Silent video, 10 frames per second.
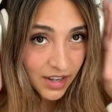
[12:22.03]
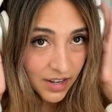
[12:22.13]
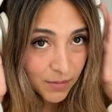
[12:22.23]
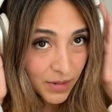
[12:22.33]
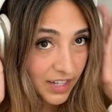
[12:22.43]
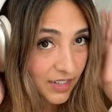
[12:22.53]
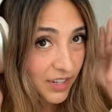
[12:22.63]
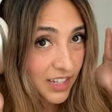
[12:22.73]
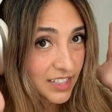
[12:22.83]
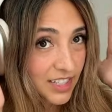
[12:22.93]
But
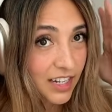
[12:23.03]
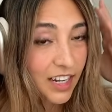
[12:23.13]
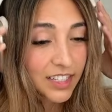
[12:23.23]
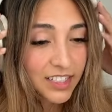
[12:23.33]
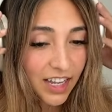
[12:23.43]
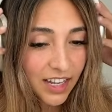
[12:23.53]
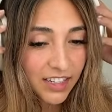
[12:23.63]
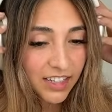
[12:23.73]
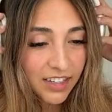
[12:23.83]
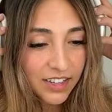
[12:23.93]
anyways, 10 out of
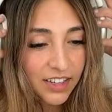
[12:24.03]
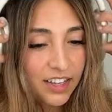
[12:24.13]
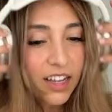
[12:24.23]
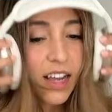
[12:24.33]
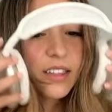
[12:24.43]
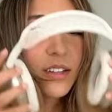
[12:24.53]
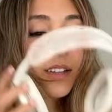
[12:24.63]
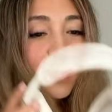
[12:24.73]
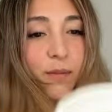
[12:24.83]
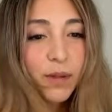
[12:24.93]
10. I
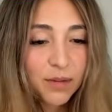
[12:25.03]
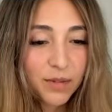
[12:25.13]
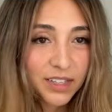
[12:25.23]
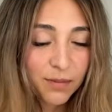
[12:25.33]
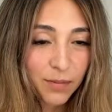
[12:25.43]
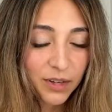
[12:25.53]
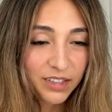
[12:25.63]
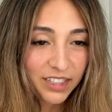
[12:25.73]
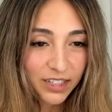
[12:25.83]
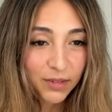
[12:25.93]
literally can
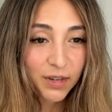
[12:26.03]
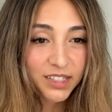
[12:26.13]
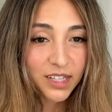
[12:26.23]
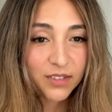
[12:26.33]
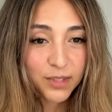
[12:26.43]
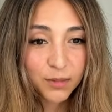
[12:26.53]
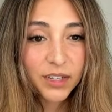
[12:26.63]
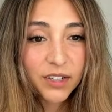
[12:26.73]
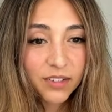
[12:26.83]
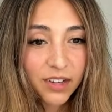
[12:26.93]
barely hear myself
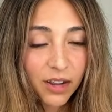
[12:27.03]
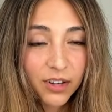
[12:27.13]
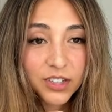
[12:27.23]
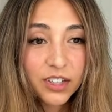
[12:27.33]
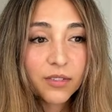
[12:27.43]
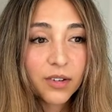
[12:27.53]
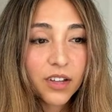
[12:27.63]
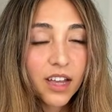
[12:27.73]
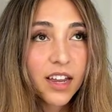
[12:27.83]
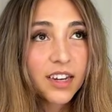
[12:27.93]
speak. Actually,
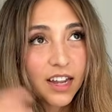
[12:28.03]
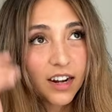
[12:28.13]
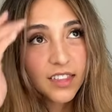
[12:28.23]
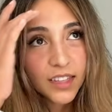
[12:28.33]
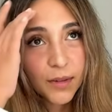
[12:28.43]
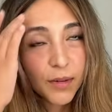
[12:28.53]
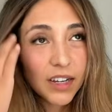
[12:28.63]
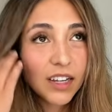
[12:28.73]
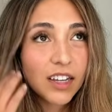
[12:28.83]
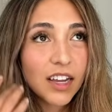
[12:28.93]
now that I think
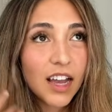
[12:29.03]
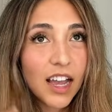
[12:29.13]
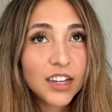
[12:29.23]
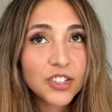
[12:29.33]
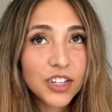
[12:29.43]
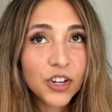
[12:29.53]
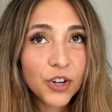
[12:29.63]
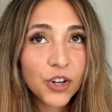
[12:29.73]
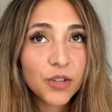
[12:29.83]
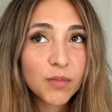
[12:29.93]
about it, I actually
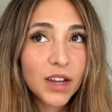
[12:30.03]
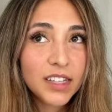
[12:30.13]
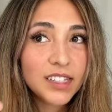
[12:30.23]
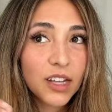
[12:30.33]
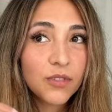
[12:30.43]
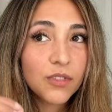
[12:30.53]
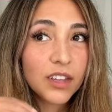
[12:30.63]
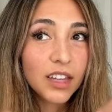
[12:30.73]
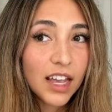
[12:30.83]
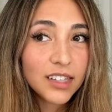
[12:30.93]
heard myself
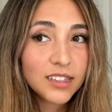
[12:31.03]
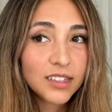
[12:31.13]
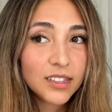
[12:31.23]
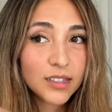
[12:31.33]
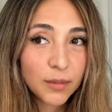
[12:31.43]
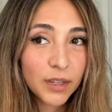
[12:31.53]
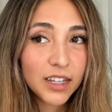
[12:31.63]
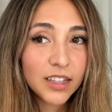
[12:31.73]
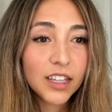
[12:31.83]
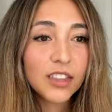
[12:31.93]
less
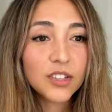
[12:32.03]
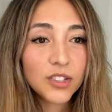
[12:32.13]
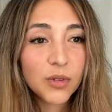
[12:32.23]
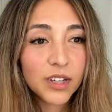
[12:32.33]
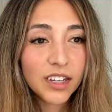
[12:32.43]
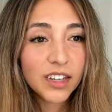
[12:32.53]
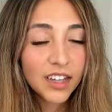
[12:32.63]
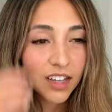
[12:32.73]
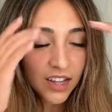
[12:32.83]
speak than the Sony.